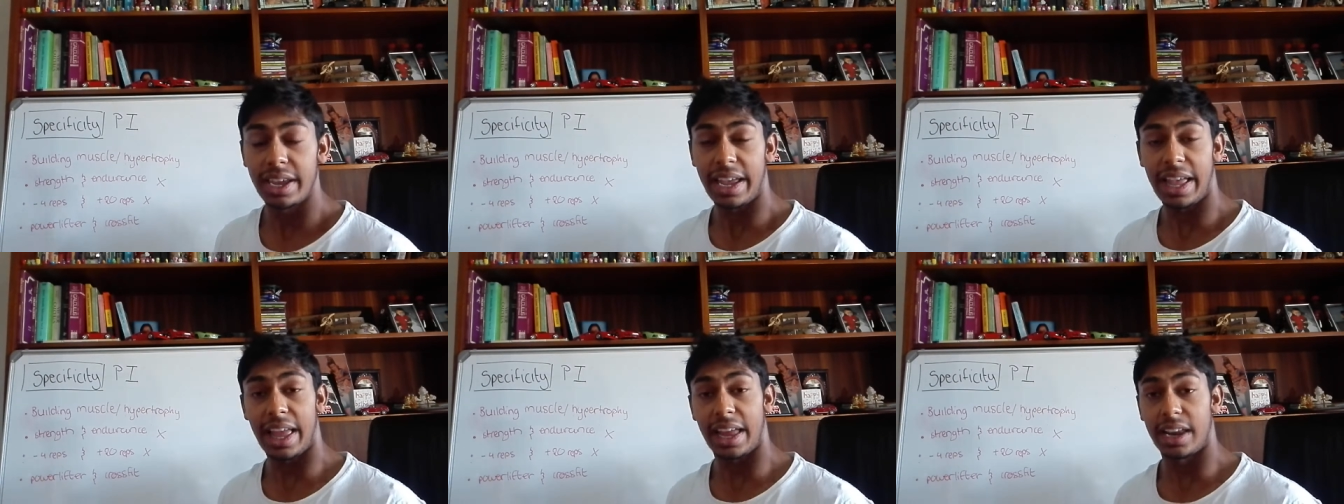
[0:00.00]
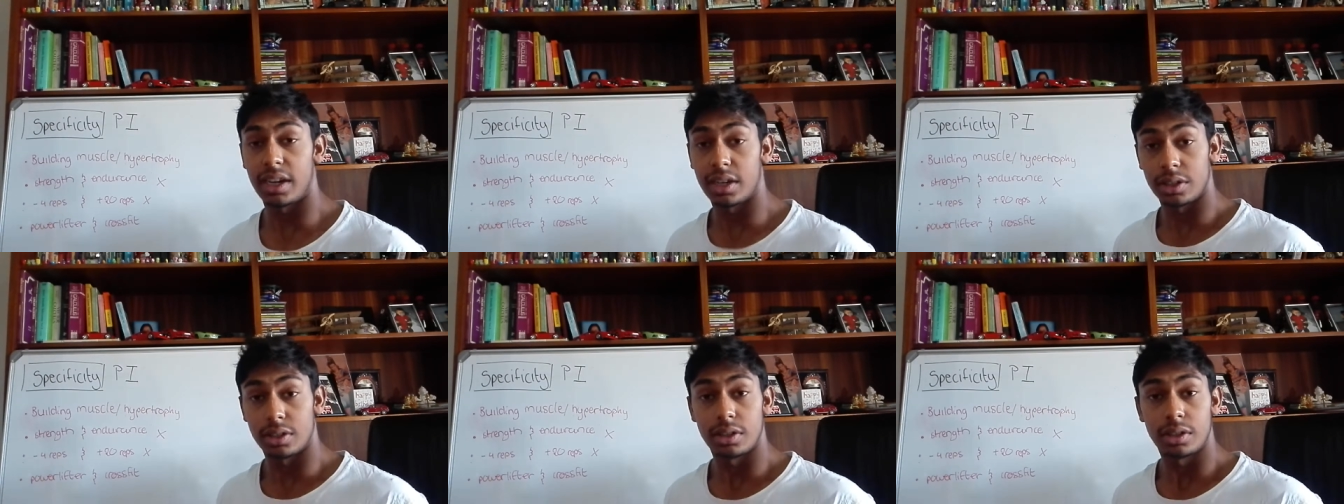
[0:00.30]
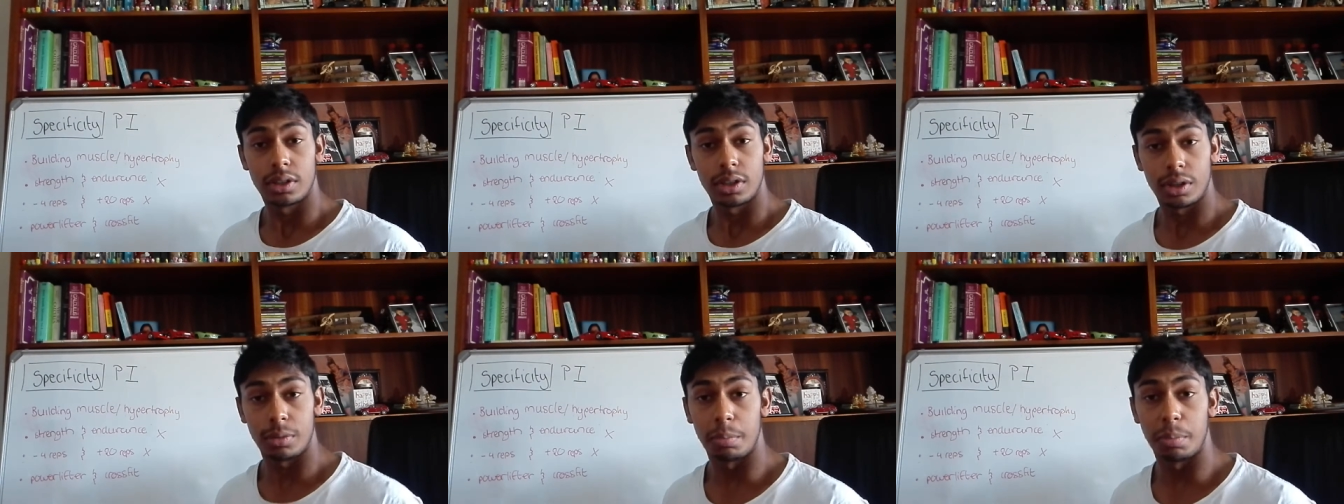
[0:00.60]
and
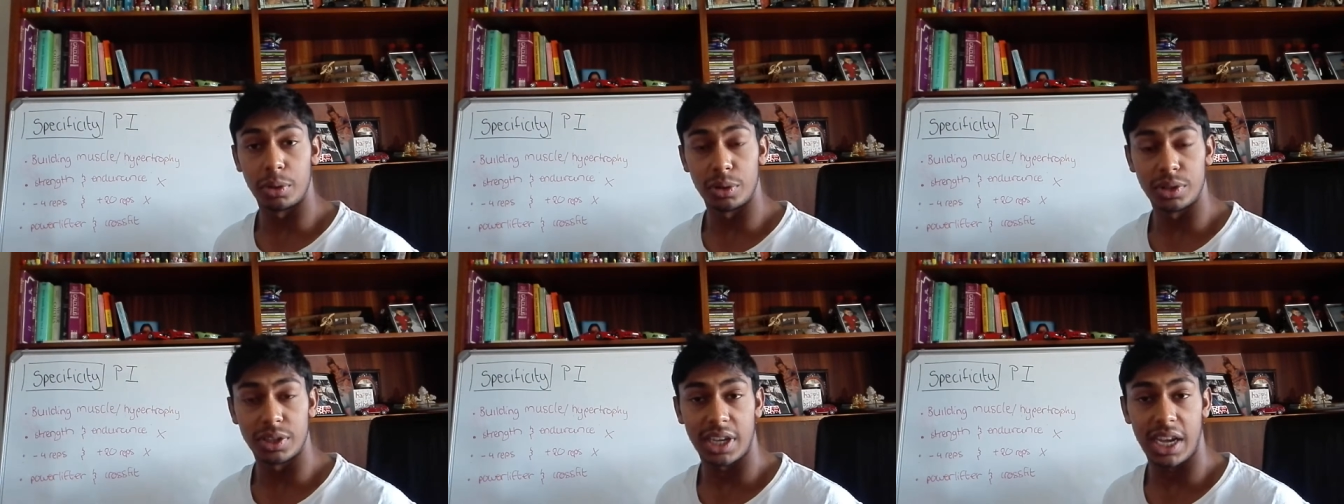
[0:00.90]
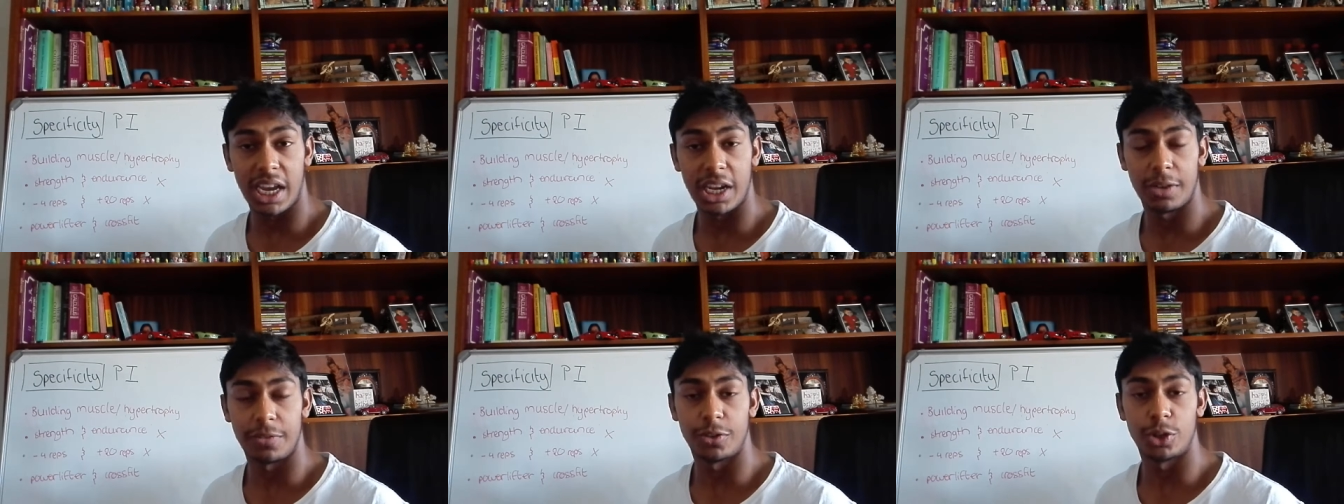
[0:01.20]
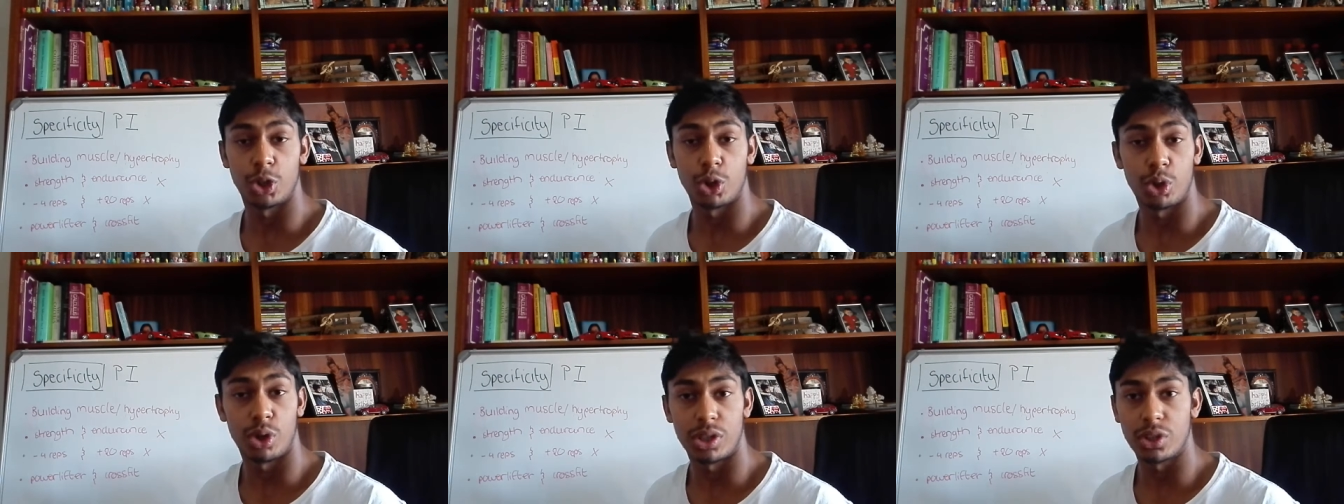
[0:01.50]
build kind of
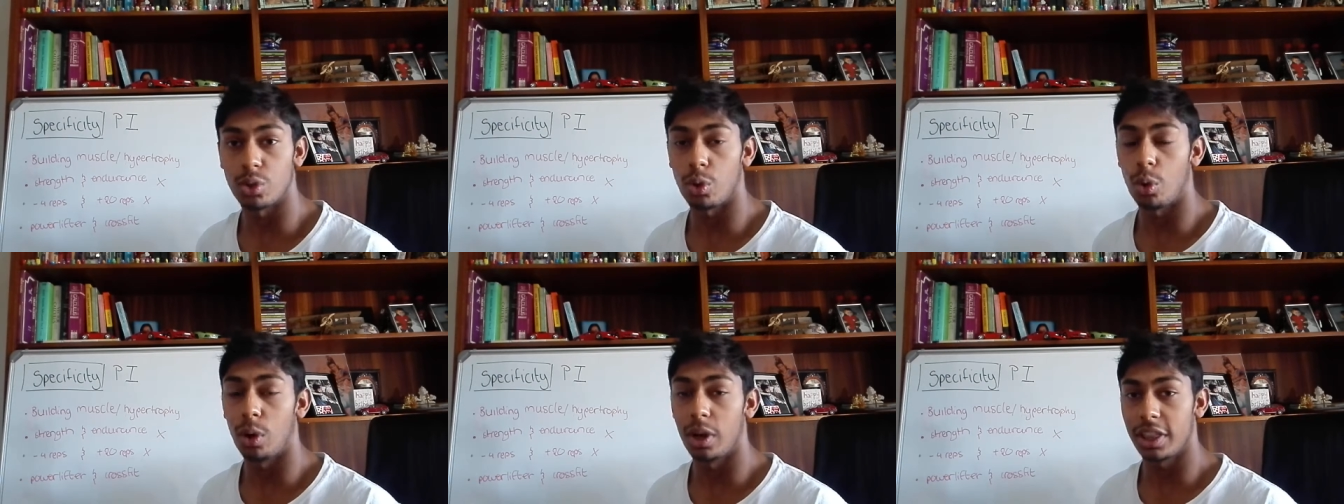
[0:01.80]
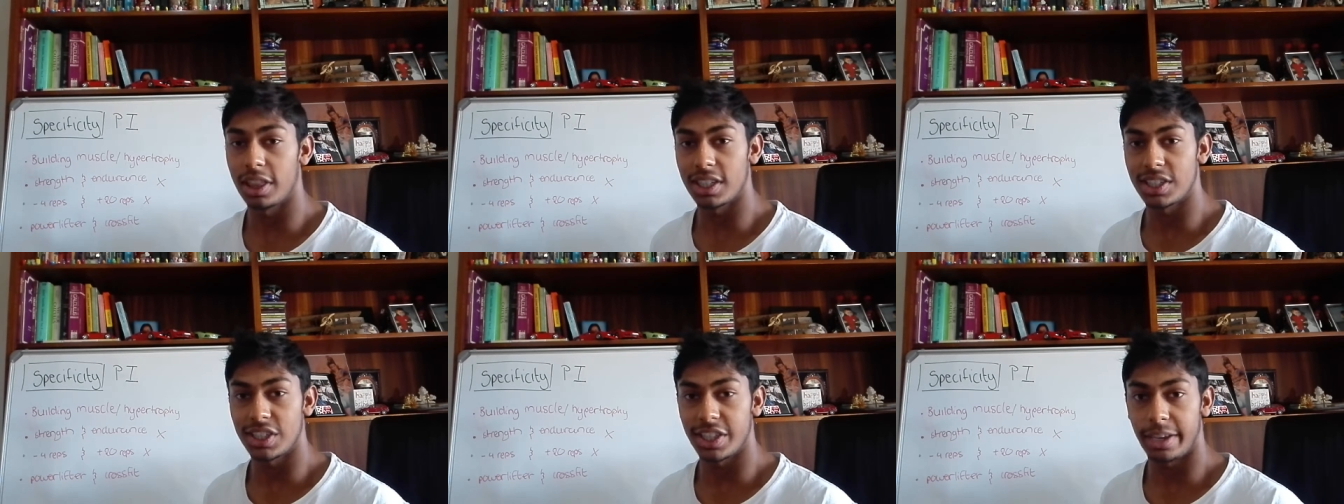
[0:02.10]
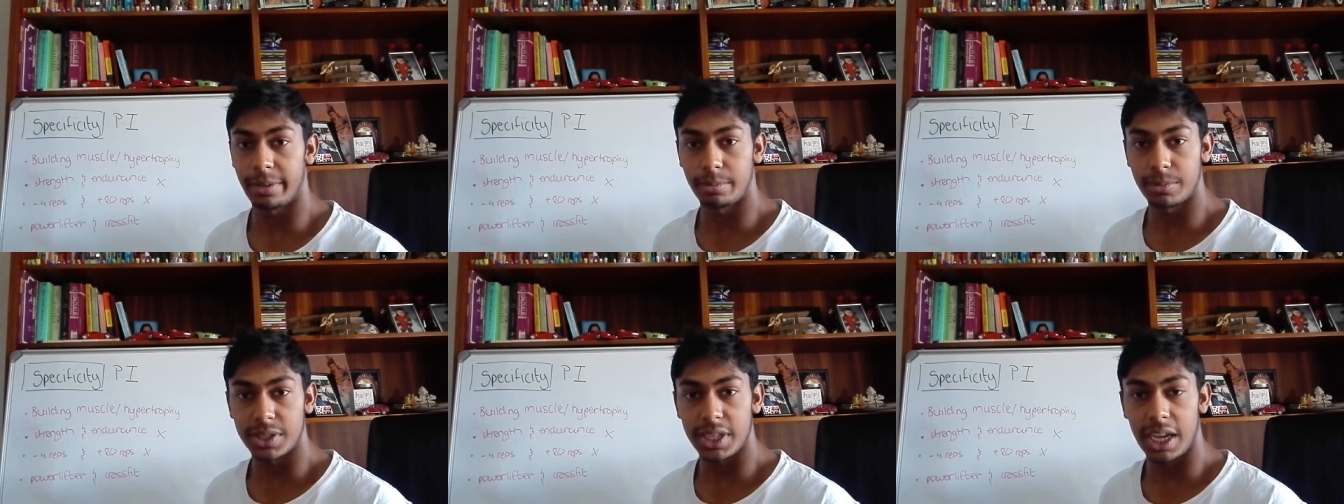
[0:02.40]
endurance all at the
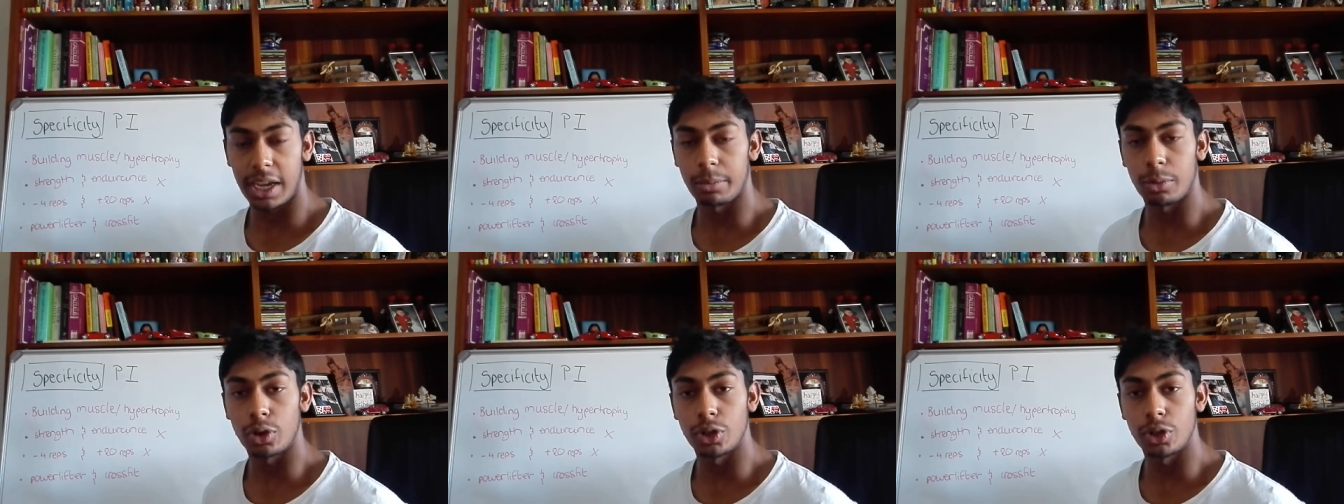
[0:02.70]
same time,